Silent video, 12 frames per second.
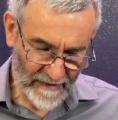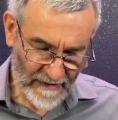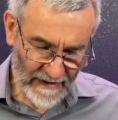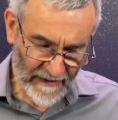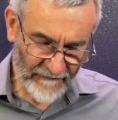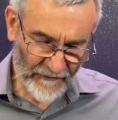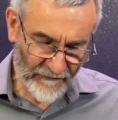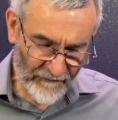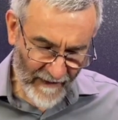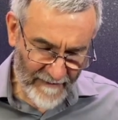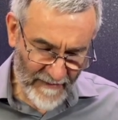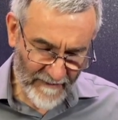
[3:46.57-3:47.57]
if you
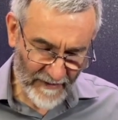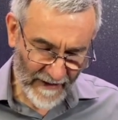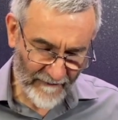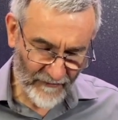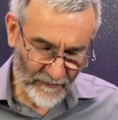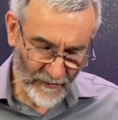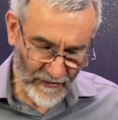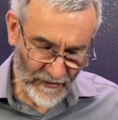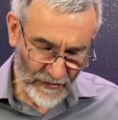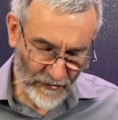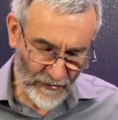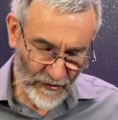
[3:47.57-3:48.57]
find my beloved, will
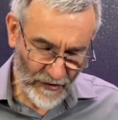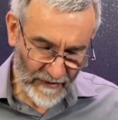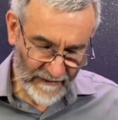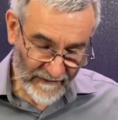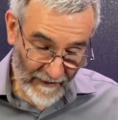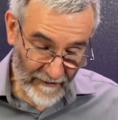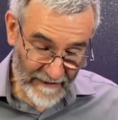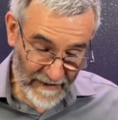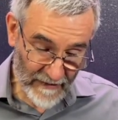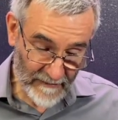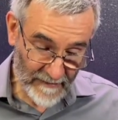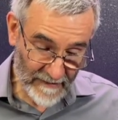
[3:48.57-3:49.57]
you tell
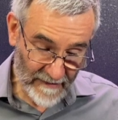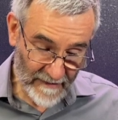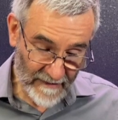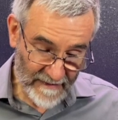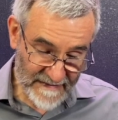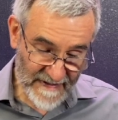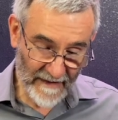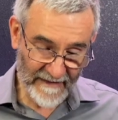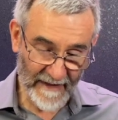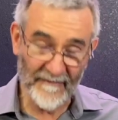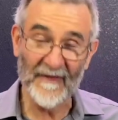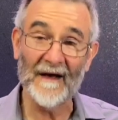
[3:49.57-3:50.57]
him
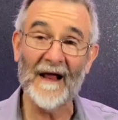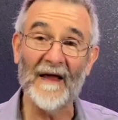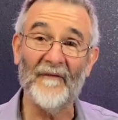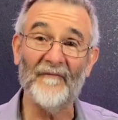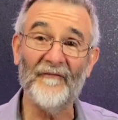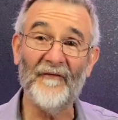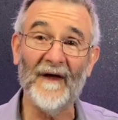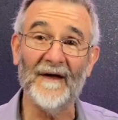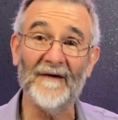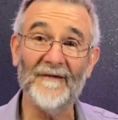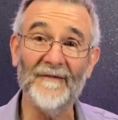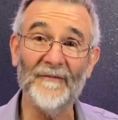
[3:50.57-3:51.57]
that I am
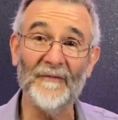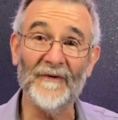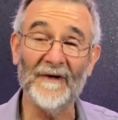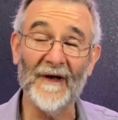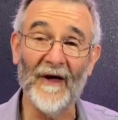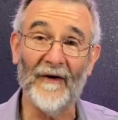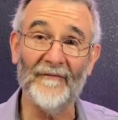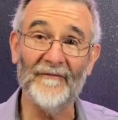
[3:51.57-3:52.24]
faint with love?